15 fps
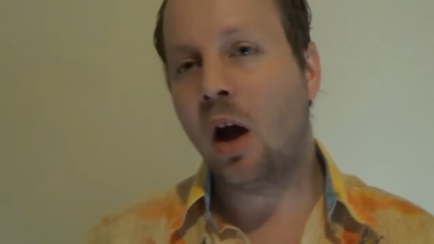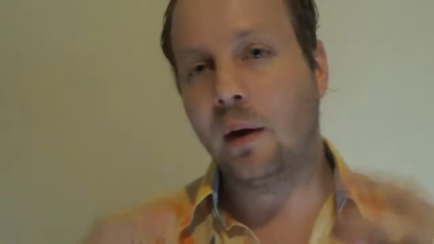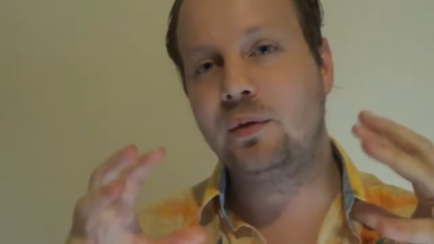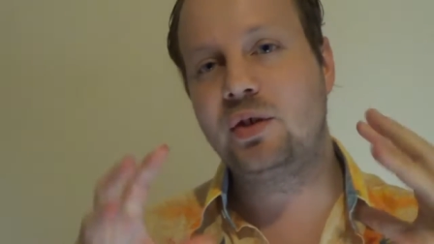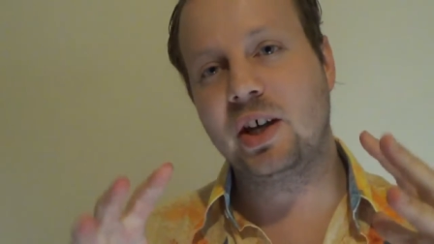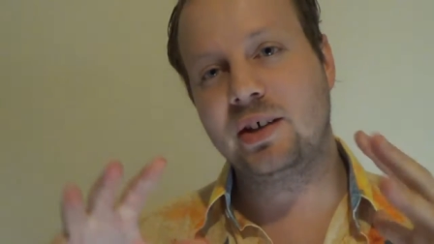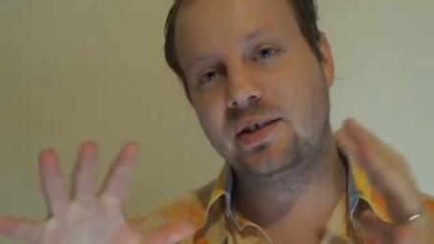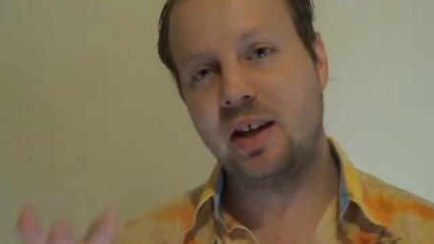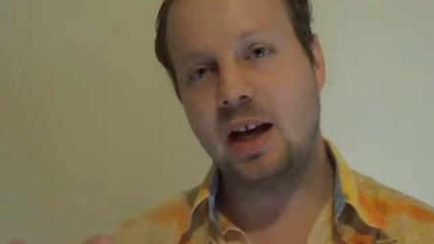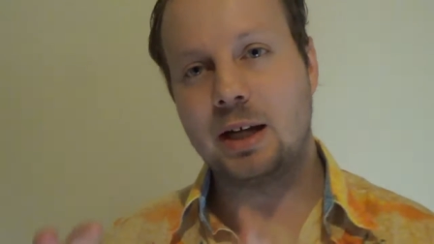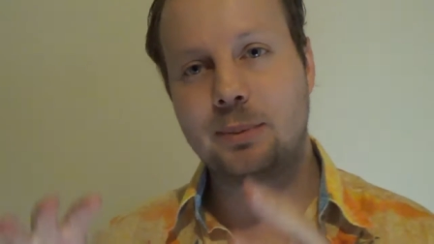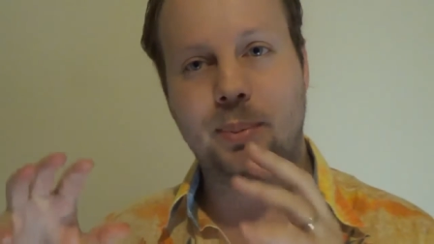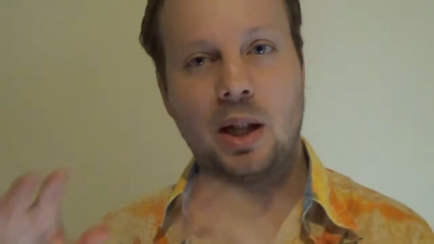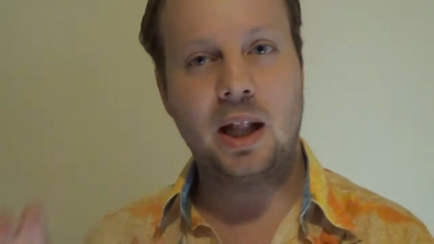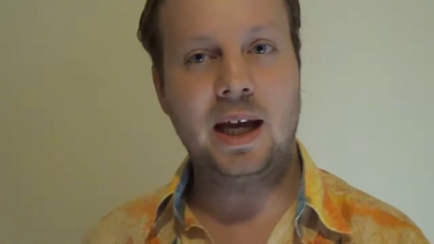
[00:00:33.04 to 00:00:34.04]
I've just
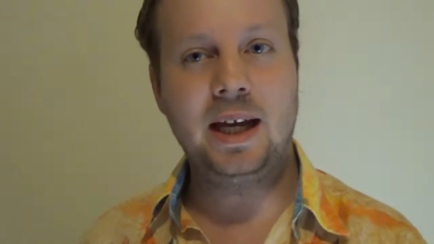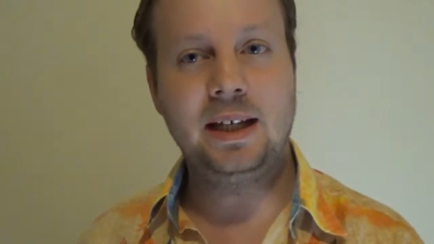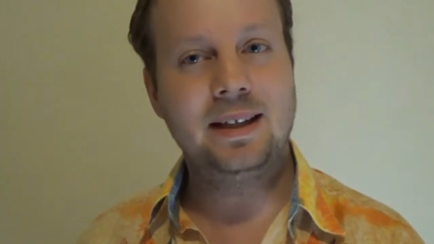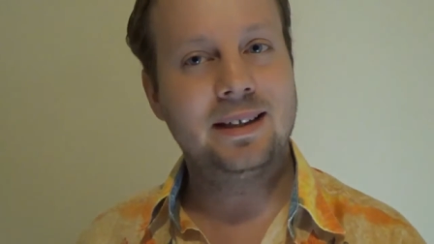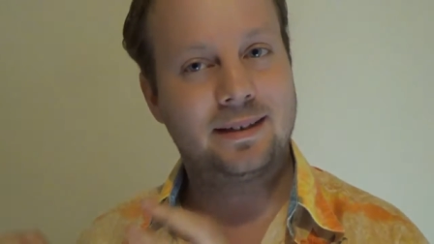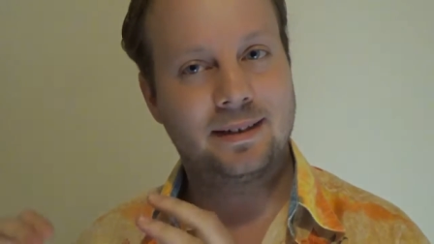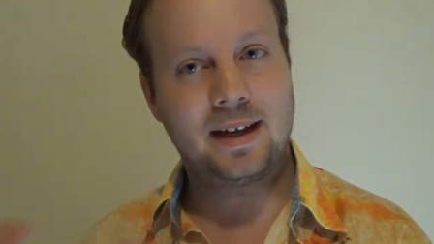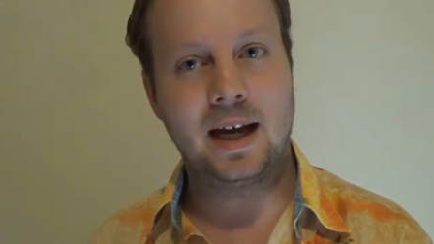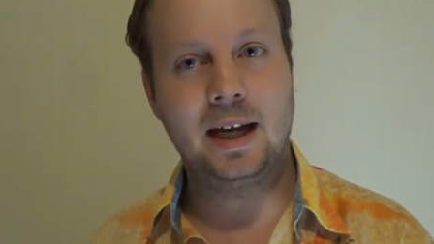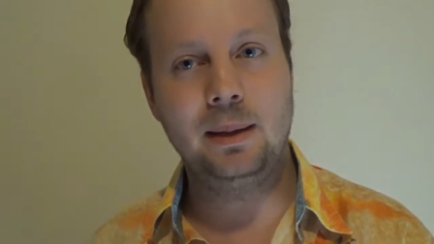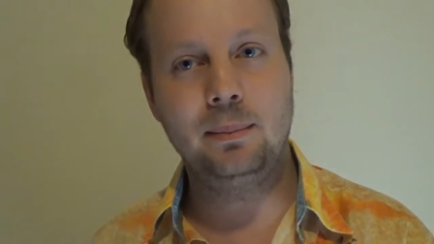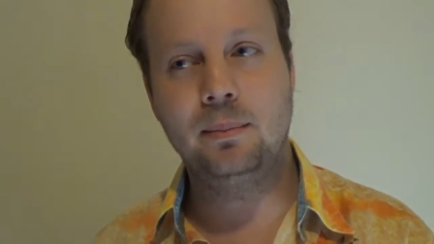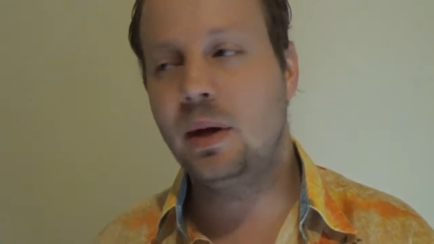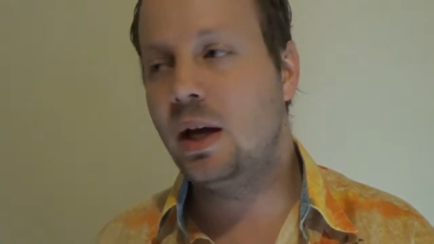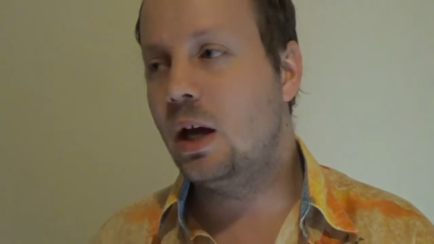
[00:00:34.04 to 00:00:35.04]
started playing this
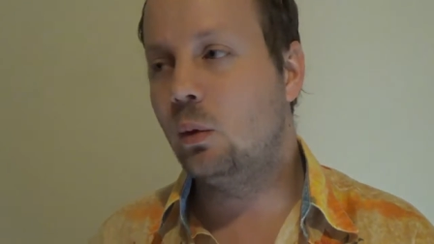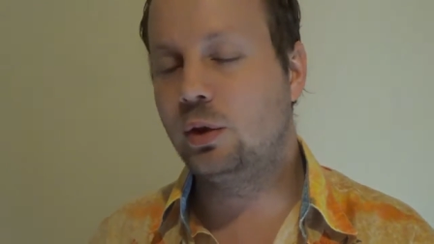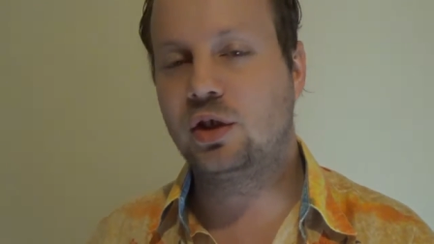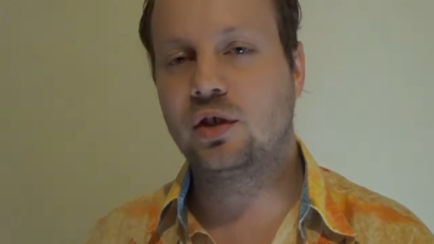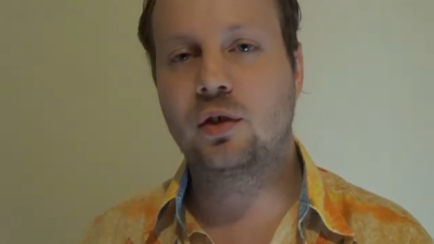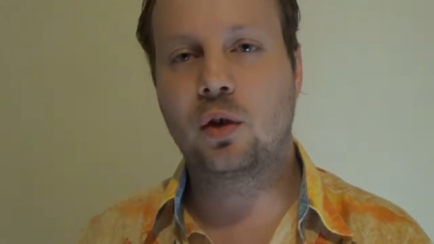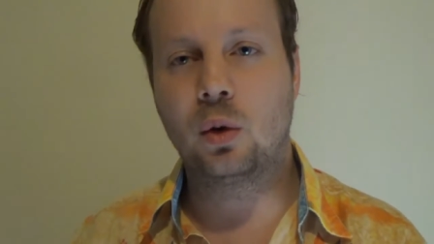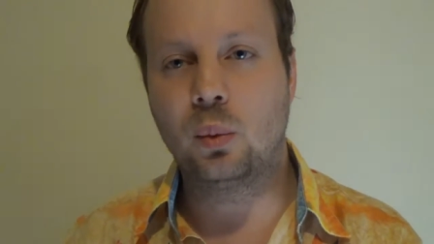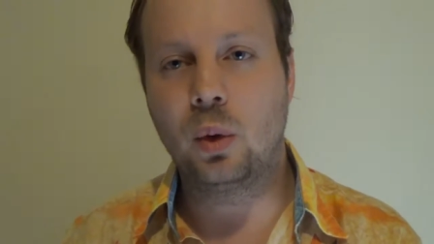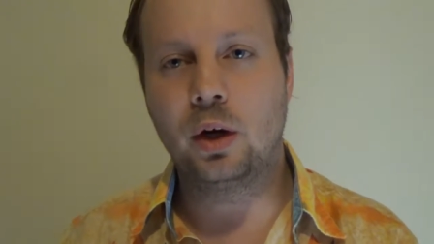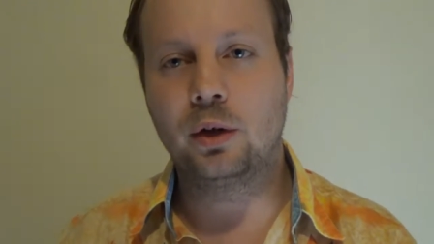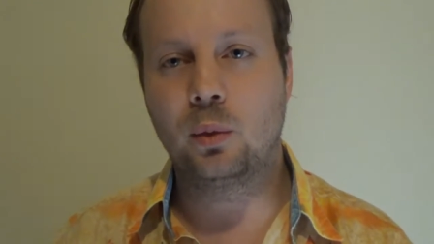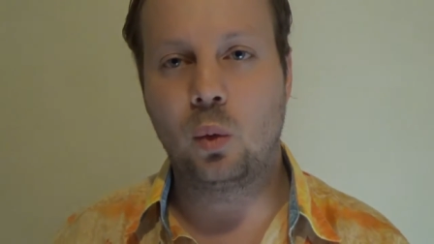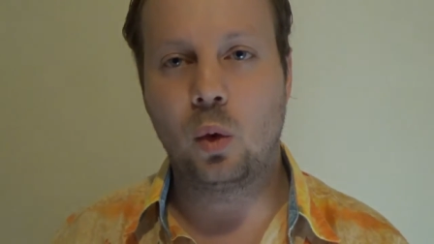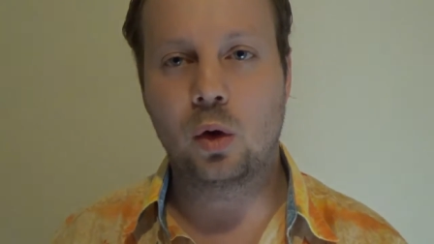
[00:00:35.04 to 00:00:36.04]
game which is called
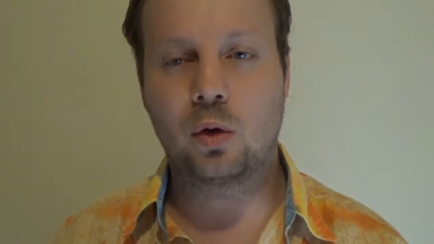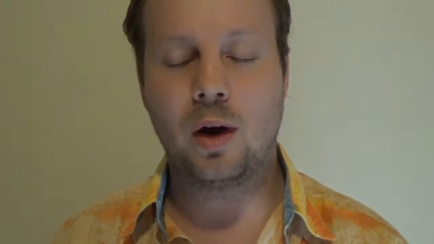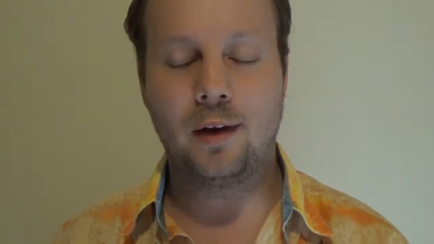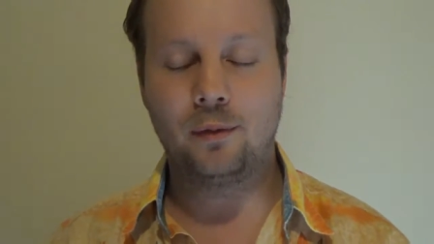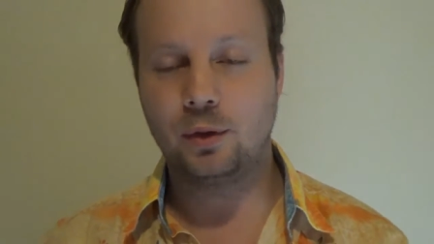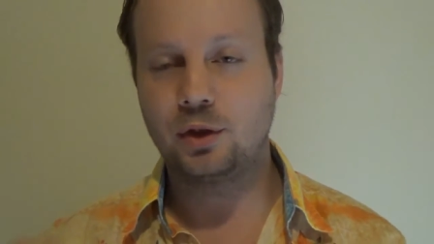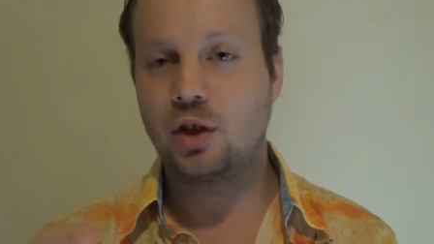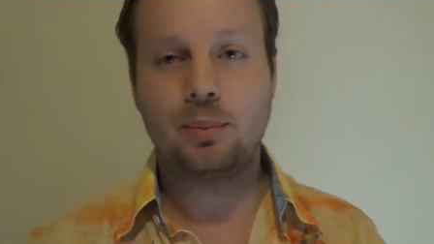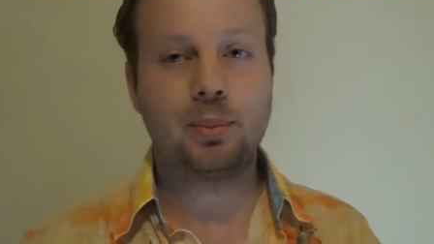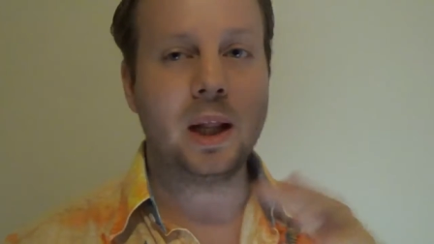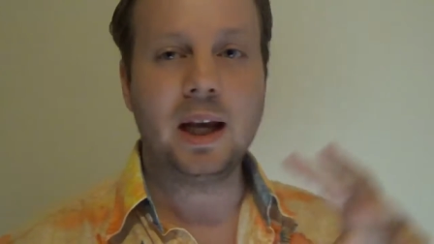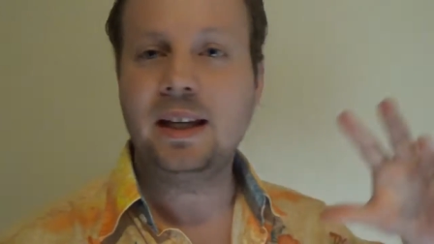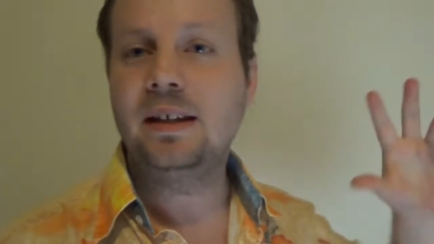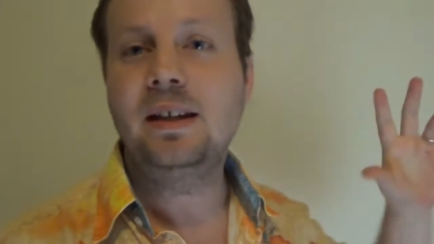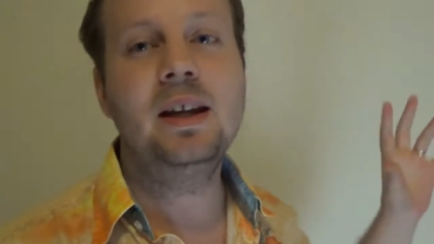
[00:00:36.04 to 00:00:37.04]
World of Warcraft, which I
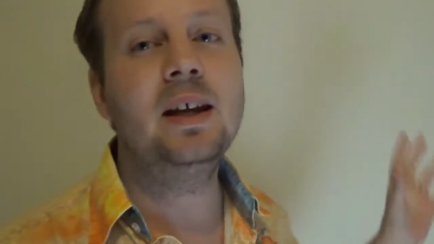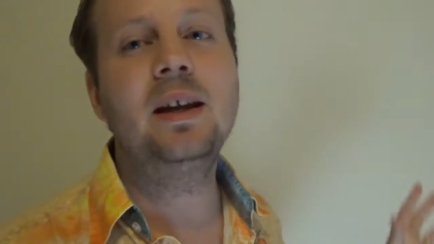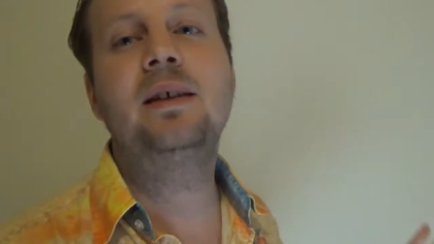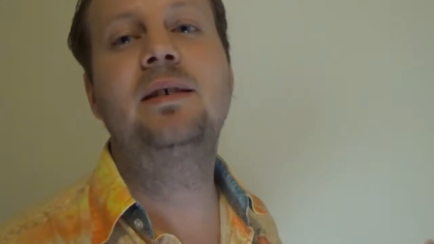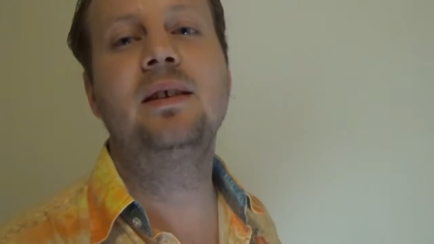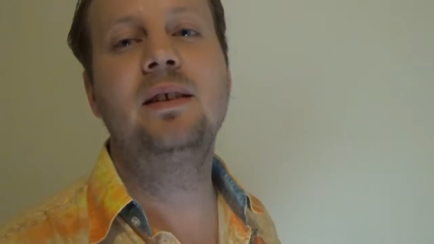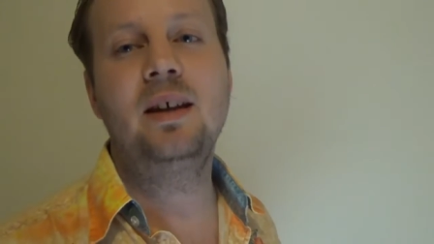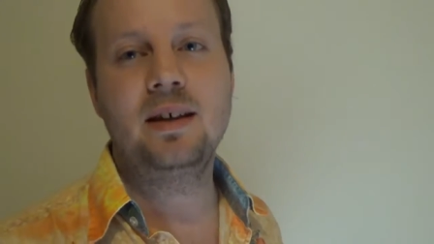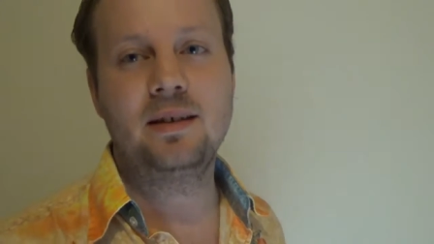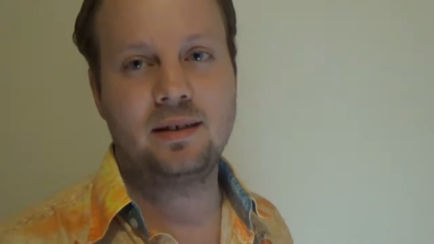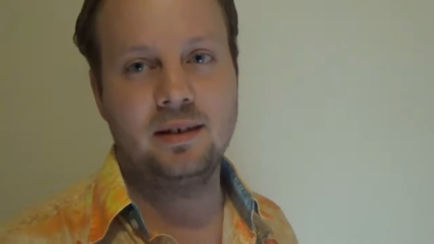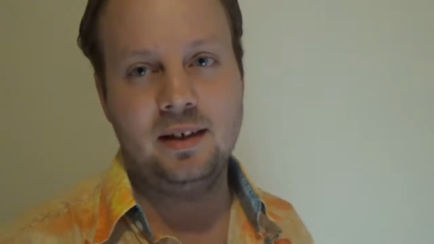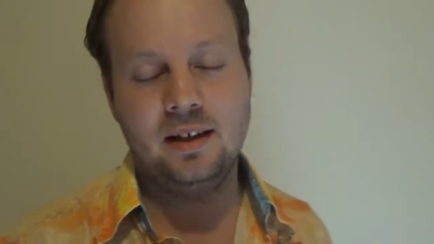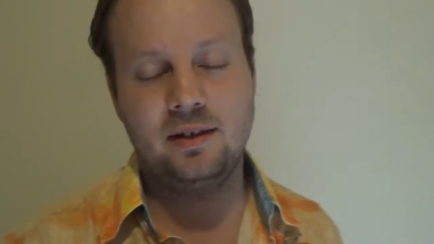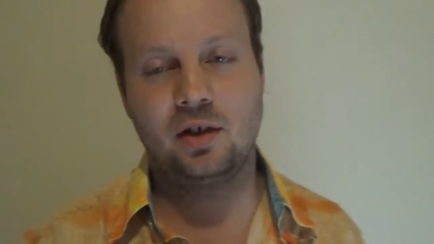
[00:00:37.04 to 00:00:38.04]
played years and years
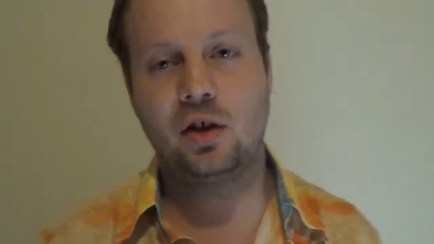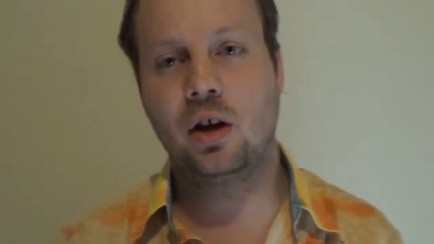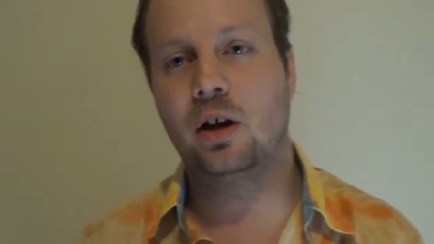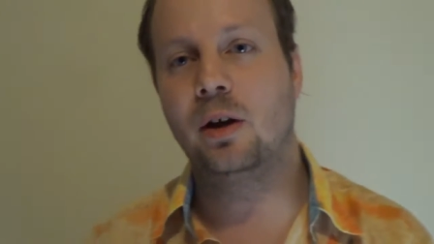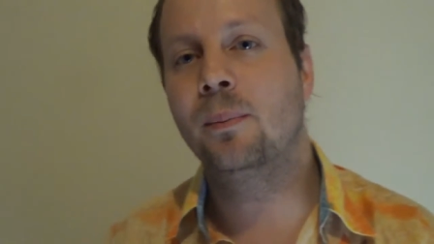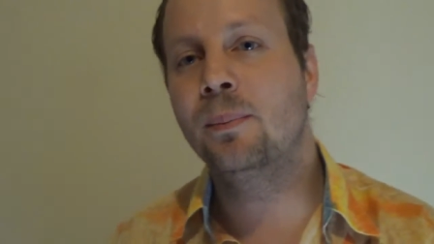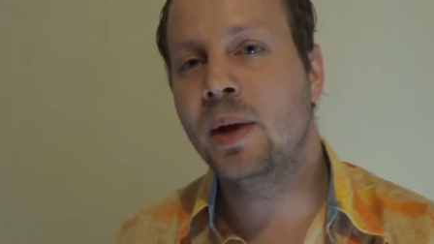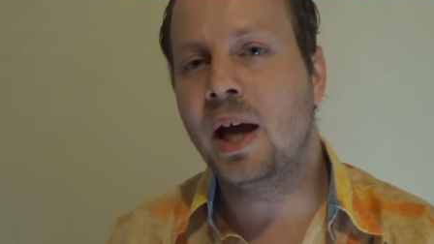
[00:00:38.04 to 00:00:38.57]
and years ago,